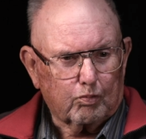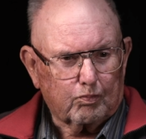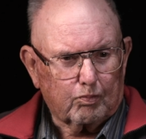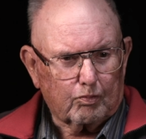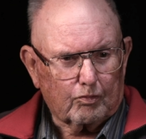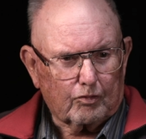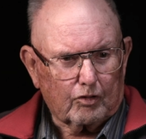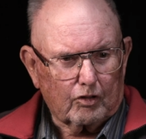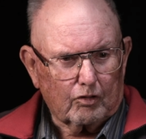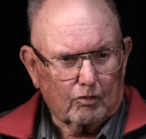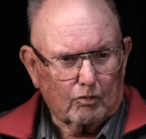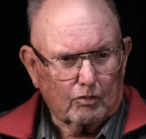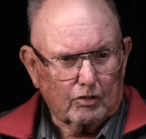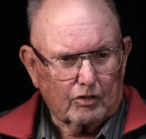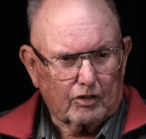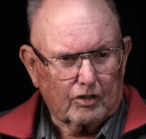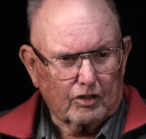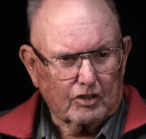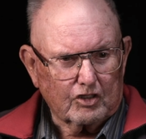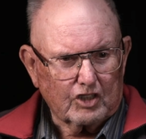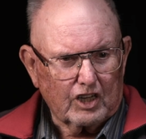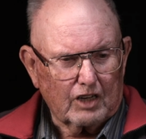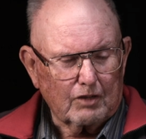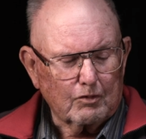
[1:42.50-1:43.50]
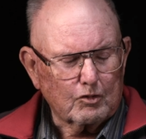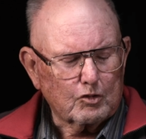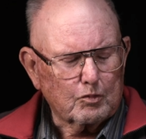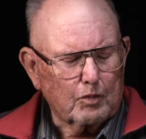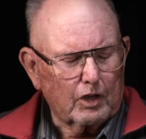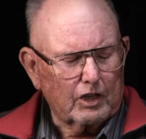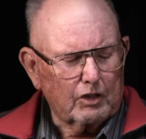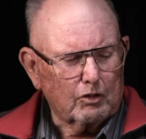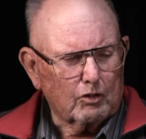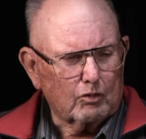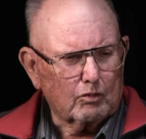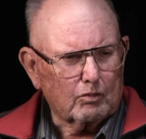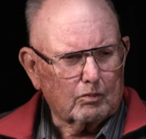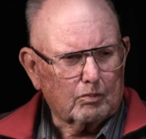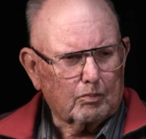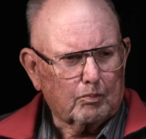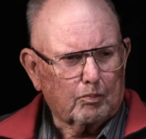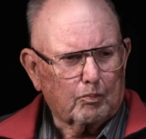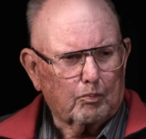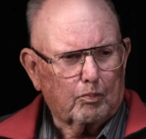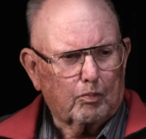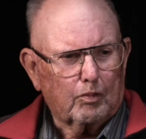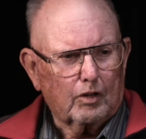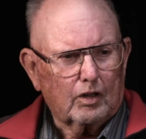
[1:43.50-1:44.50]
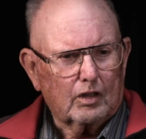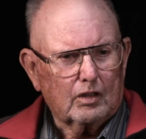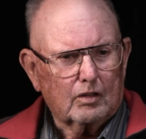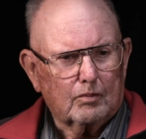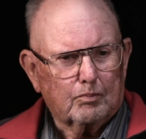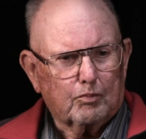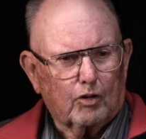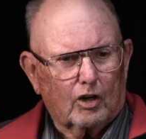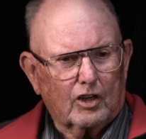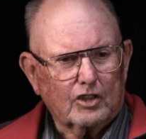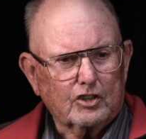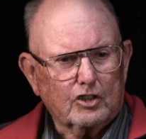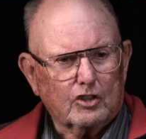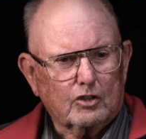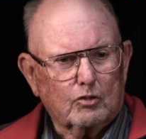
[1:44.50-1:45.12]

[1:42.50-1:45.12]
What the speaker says: the James Bay project